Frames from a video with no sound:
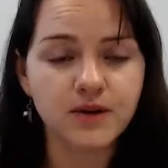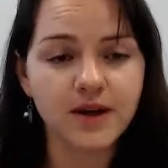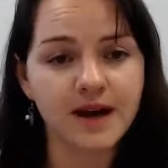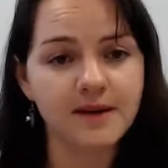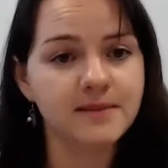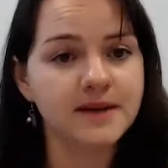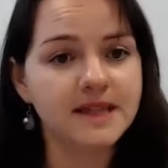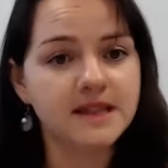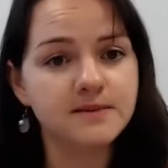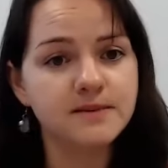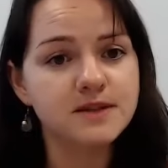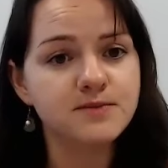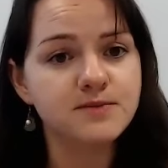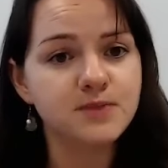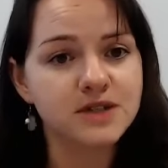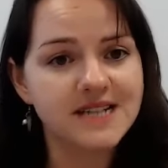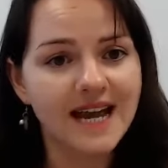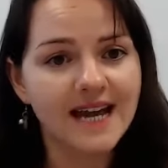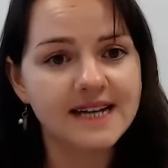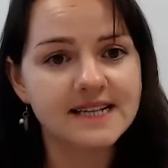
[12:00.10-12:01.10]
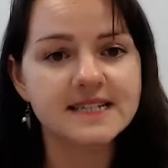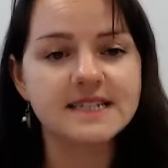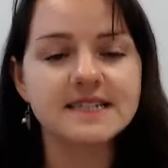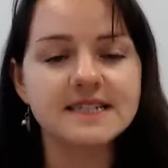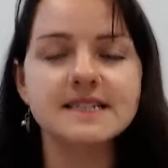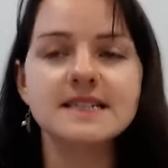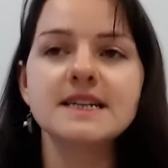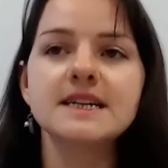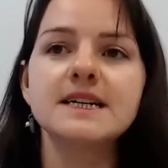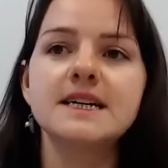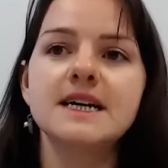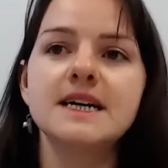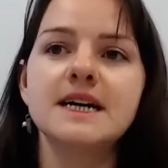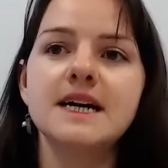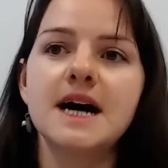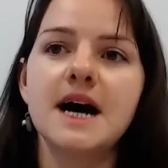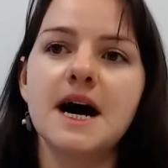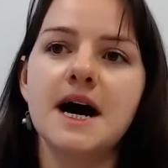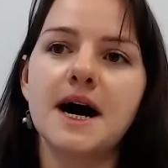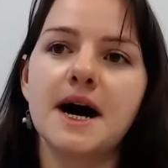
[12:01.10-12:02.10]
You can't make them as protected.
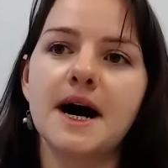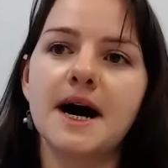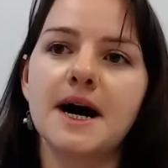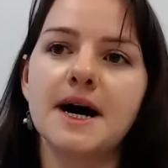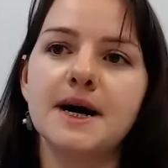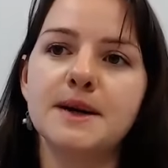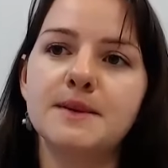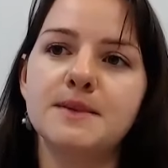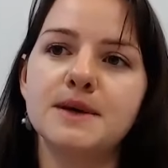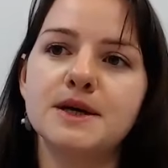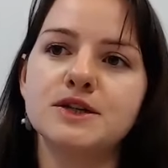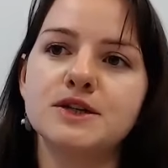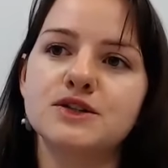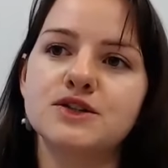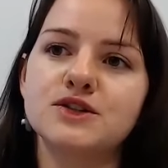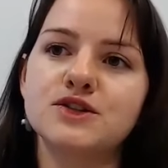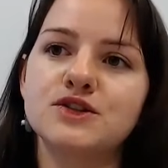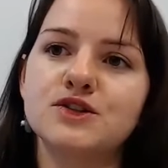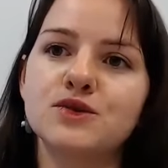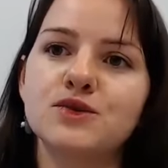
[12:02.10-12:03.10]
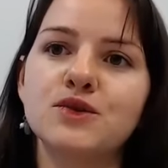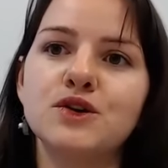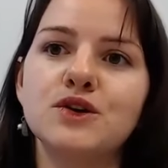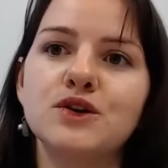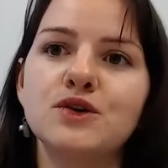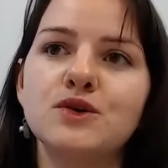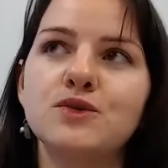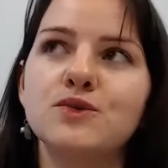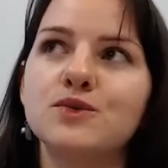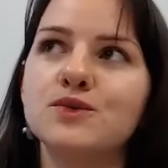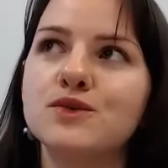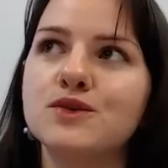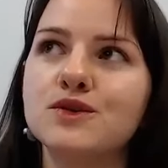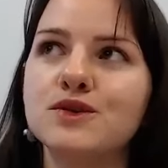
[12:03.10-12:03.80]
So you